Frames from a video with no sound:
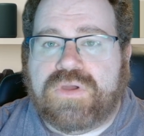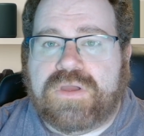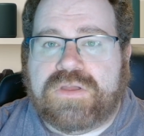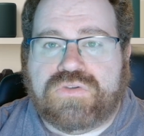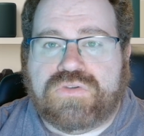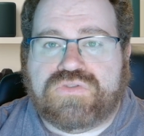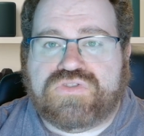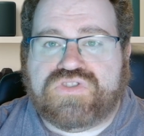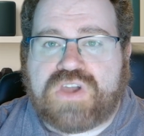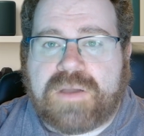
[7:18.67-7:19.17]
and
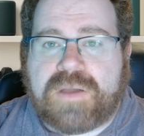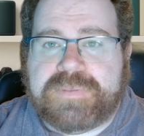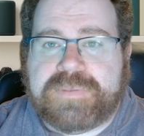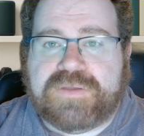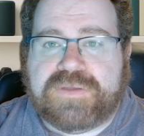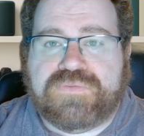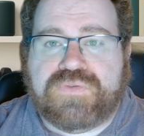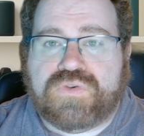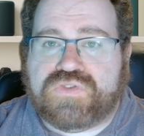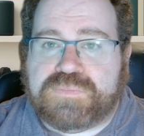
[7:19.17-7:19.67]
you're shopping
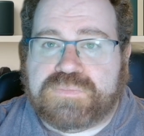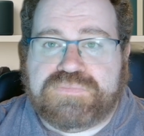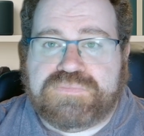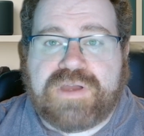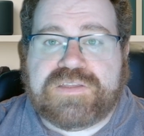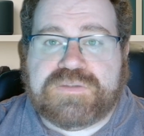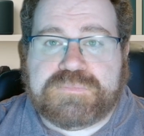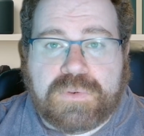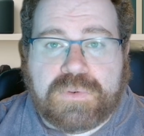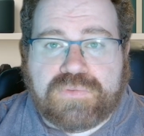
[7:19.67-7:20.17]
for a
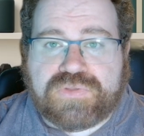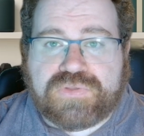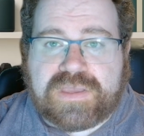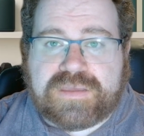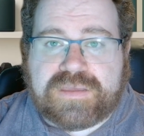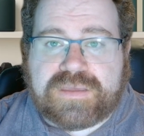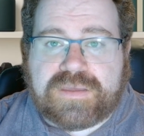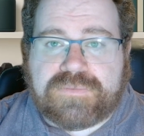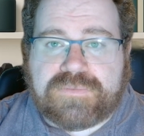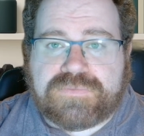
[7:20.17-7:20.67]
surprise birthday
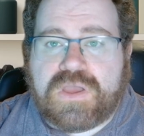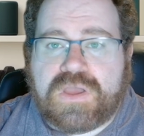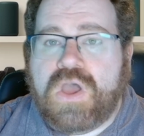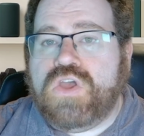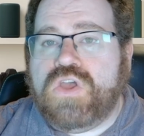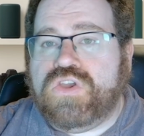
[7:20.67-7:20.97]
gift.